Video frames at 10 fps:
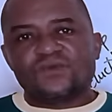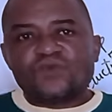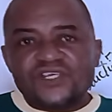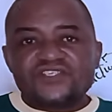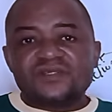
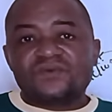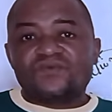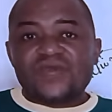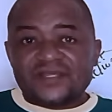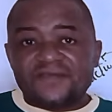which
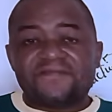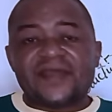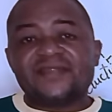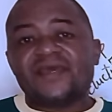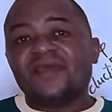we
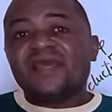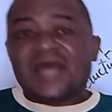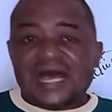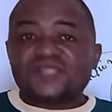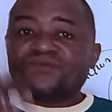define here
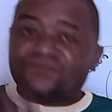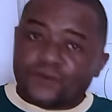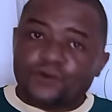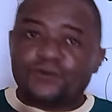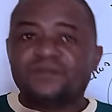as
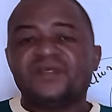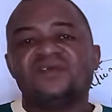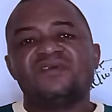volume